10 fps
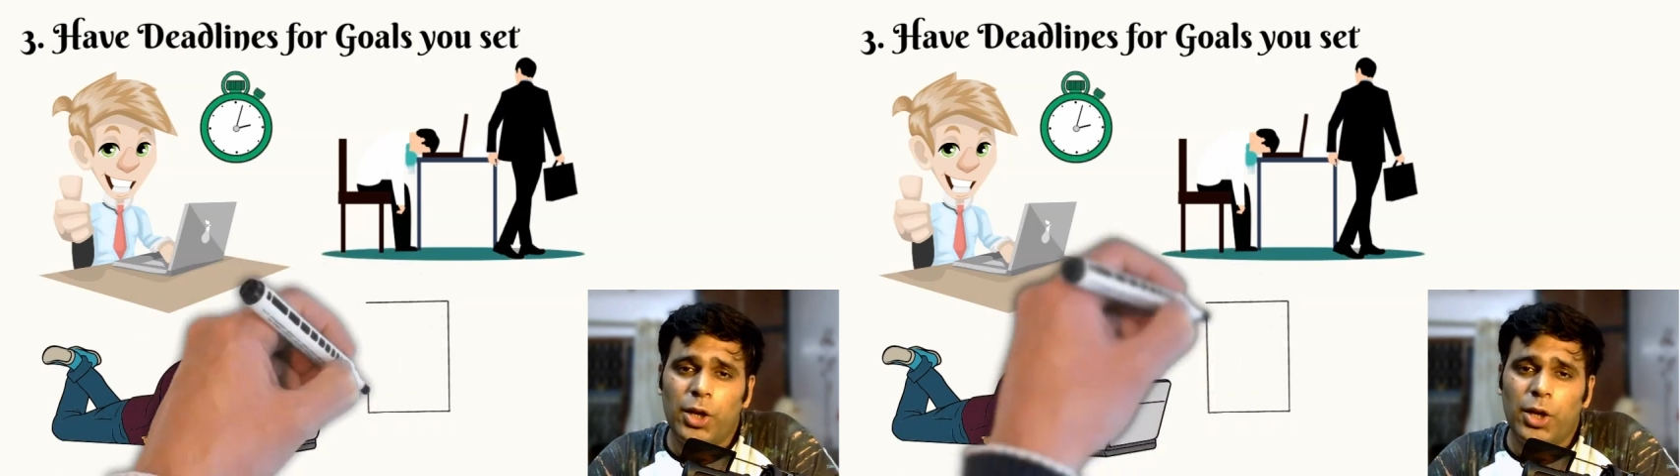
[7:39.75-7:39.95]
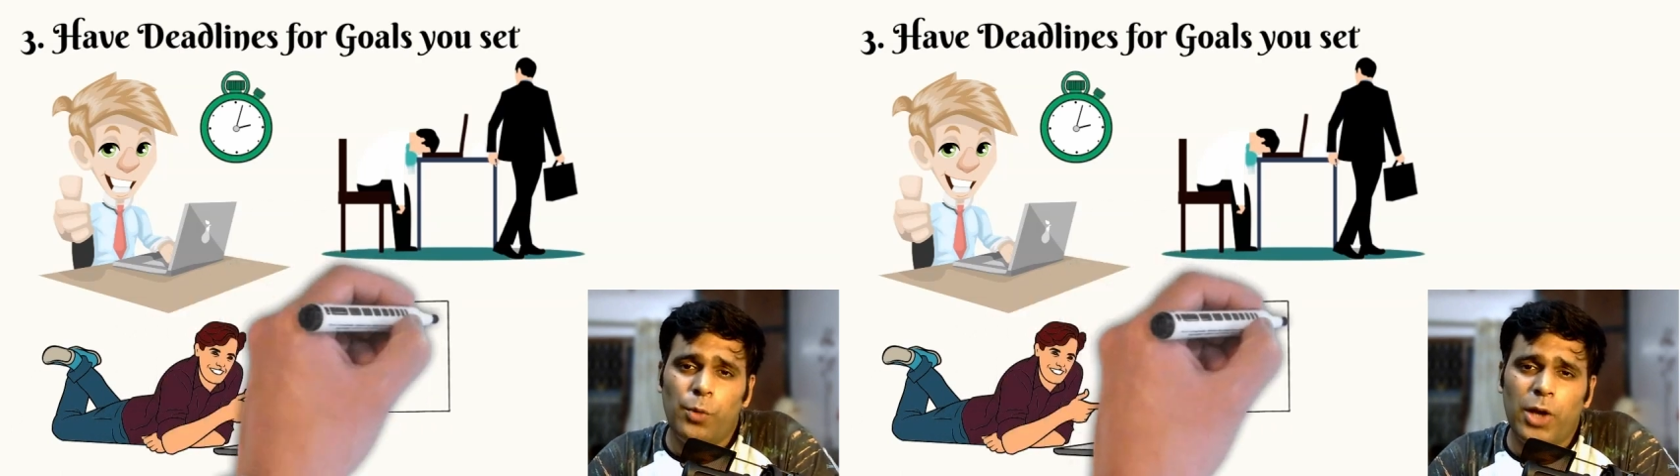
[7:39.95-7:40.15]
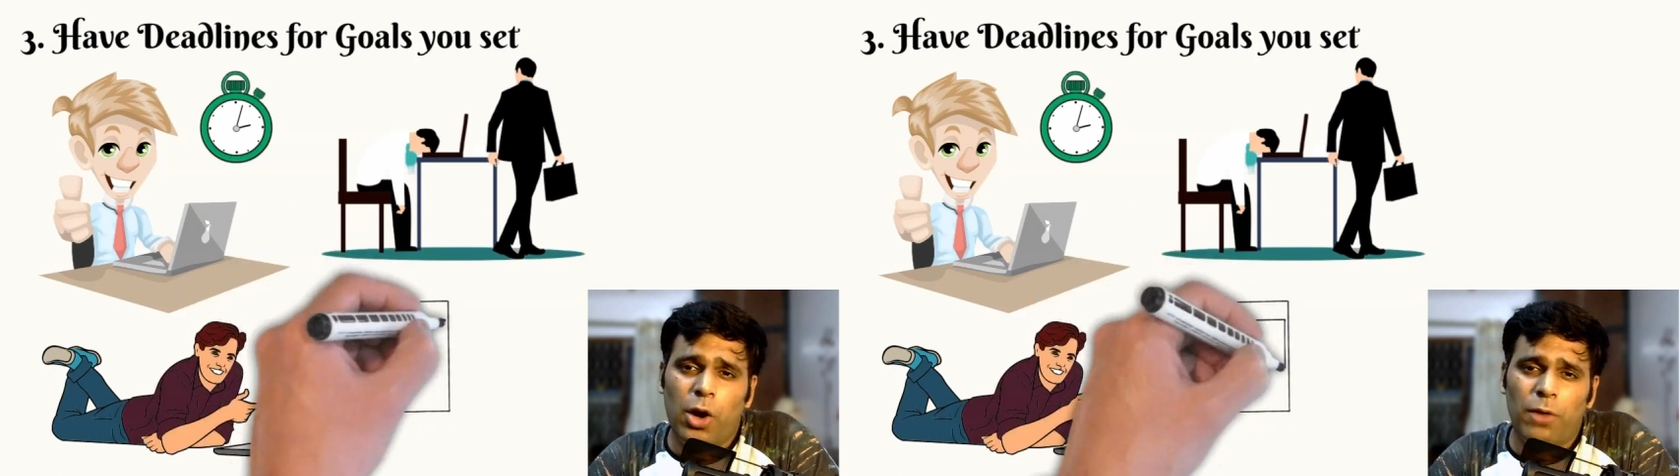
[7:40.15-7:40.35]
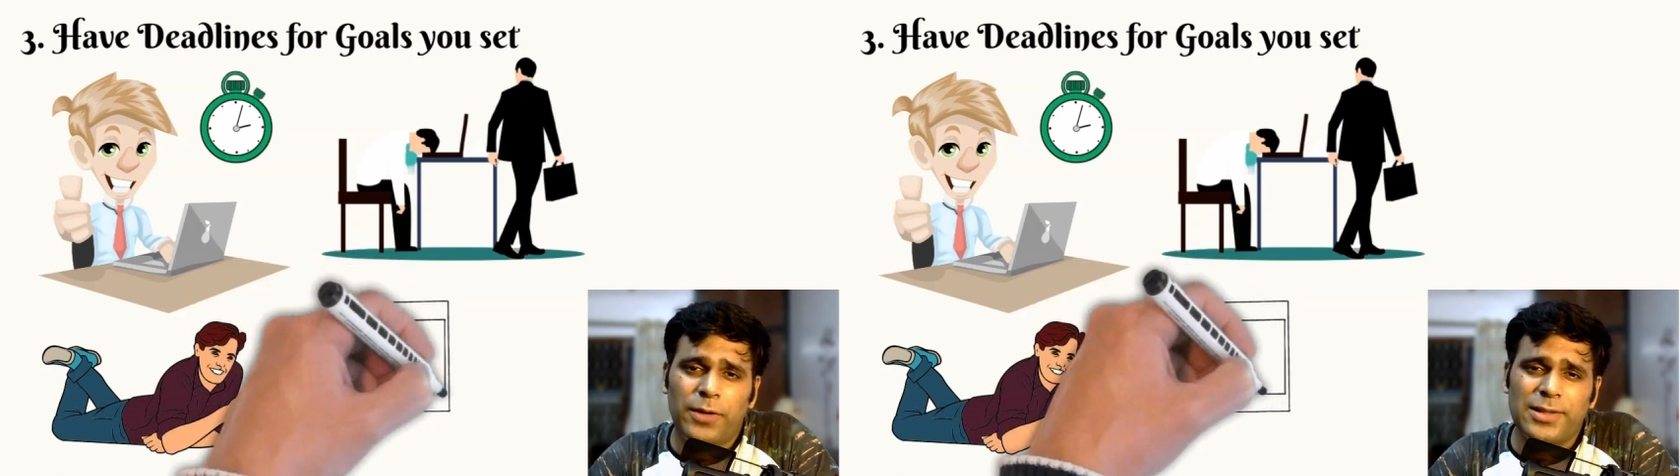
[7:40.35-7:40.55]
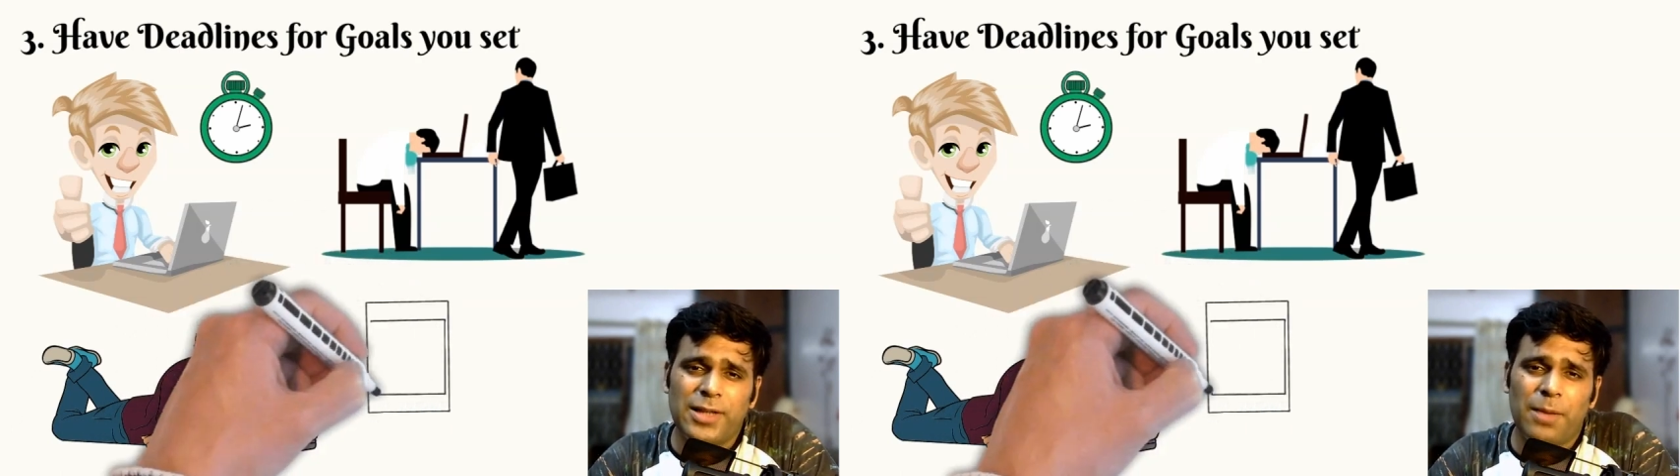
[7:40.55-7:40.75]
We
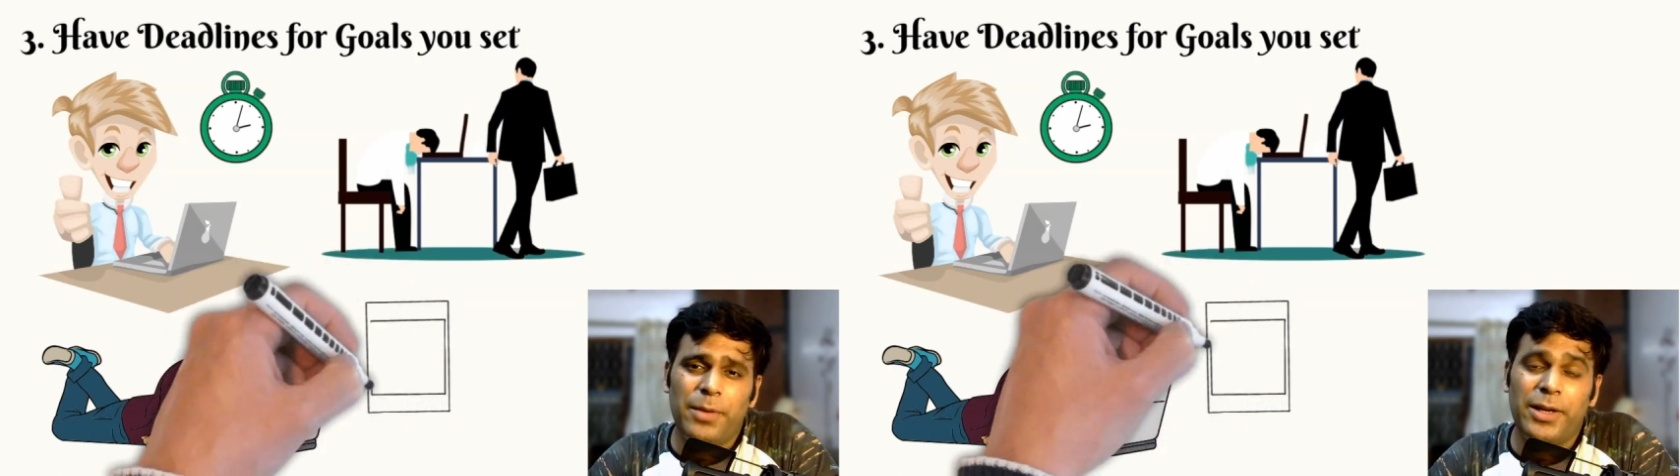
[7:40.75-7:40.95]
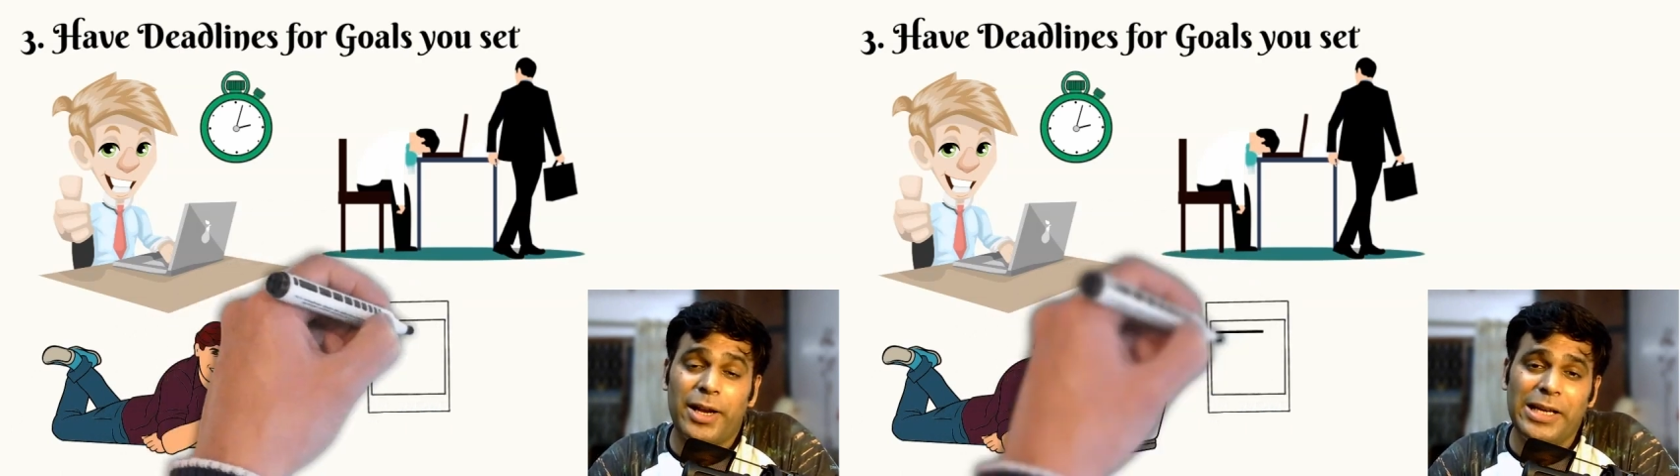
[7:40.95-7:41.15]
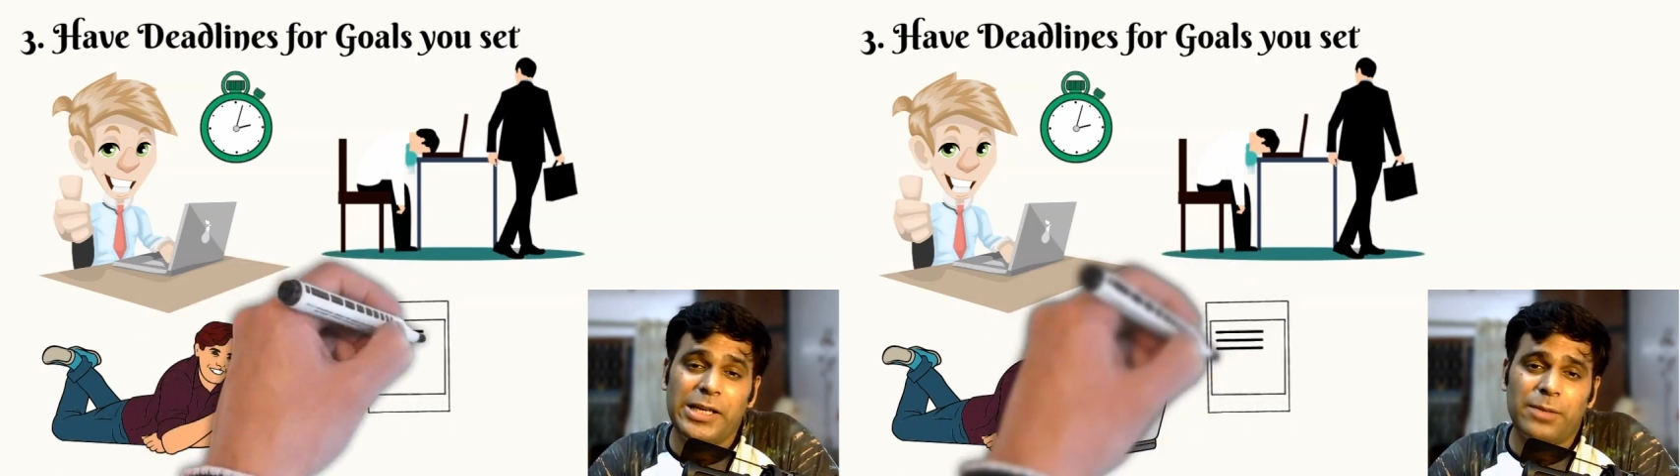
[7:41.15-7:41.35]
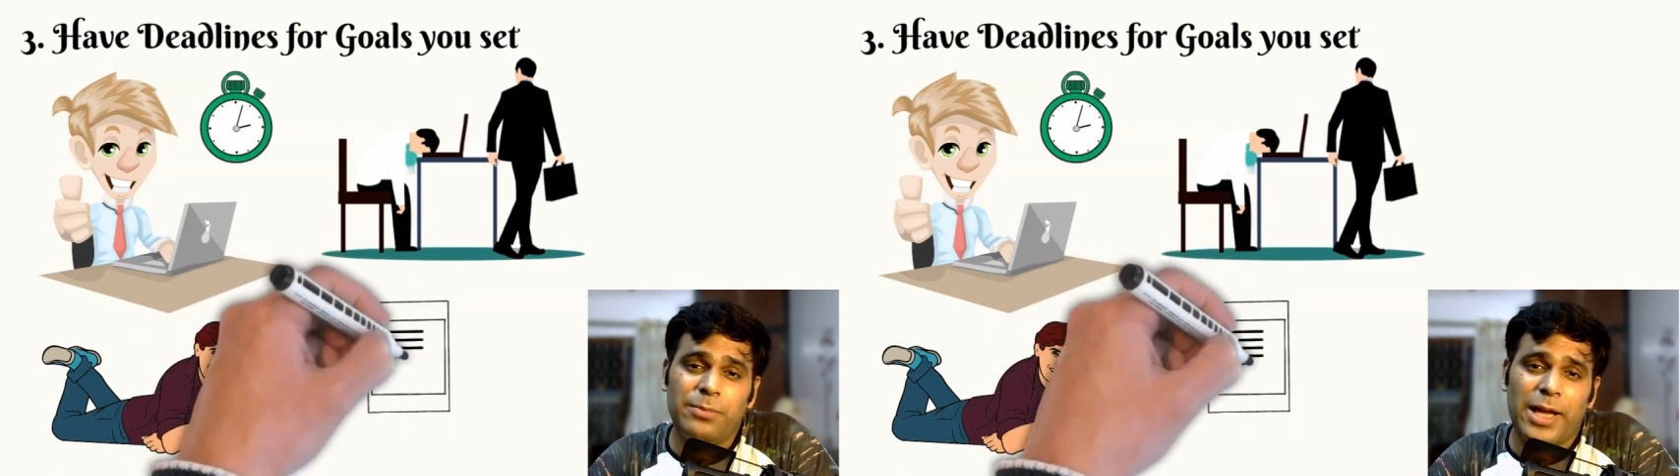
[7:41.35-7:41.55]
often submit our income